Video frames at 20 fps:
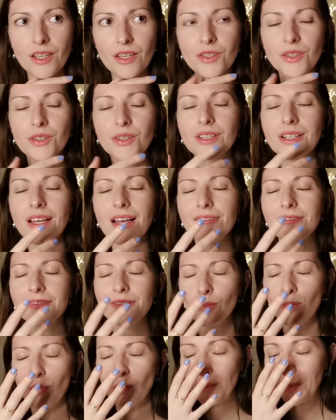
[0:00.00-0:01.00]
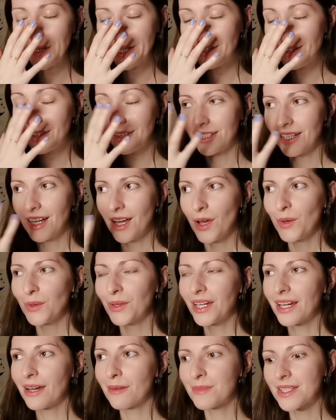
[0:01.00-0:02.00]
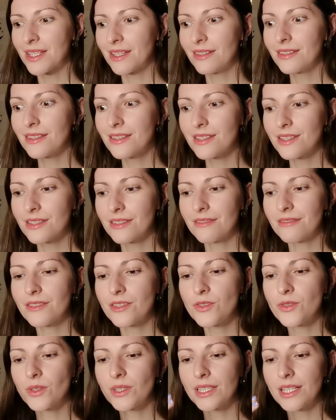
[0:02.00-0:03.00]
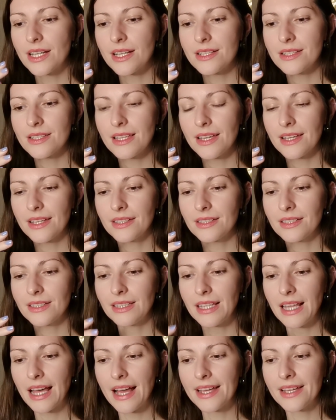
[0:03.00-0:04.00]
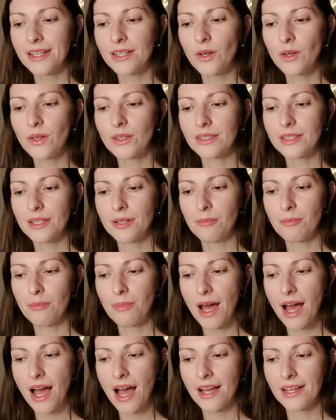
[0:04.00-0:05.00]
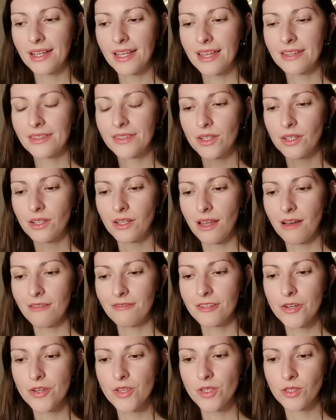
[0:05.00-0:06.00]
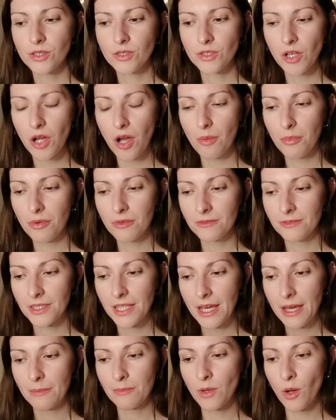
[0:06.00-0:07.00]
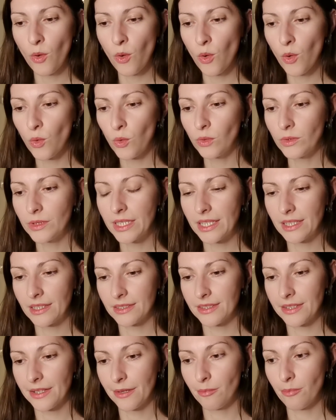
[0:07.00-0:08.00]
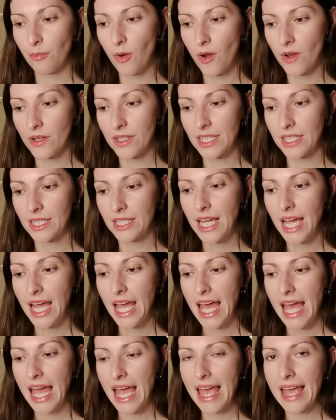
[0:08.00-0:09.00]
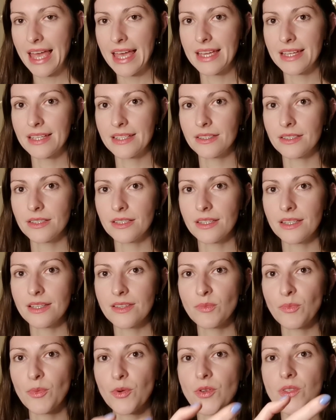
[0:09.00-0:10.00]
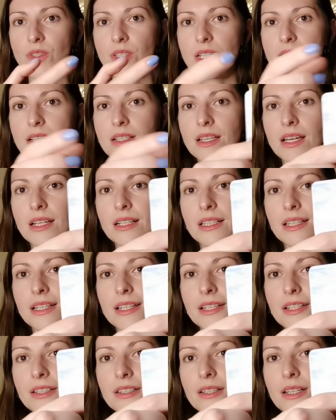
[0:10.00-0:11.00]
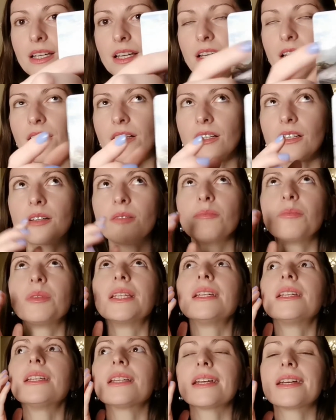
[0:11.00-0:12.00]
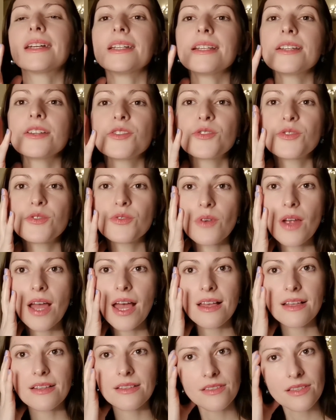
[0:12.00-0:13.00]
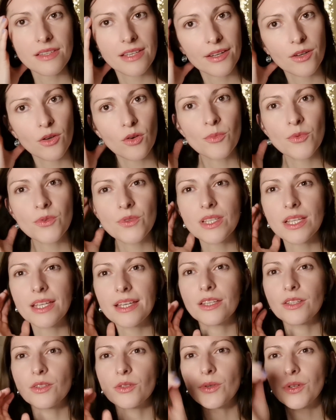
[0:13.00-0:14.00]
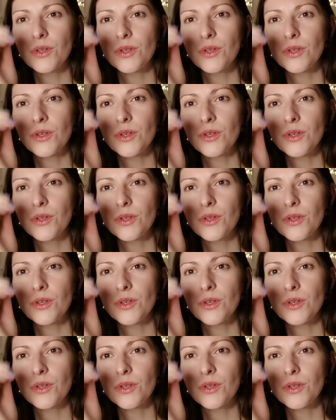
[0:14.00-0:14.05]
you could have, oh my God. Okay, I'm seeing this individual that is like lying on their back and their lover is on top of them, holding their body. And this person is kind of like, completely like in a trance, like almost like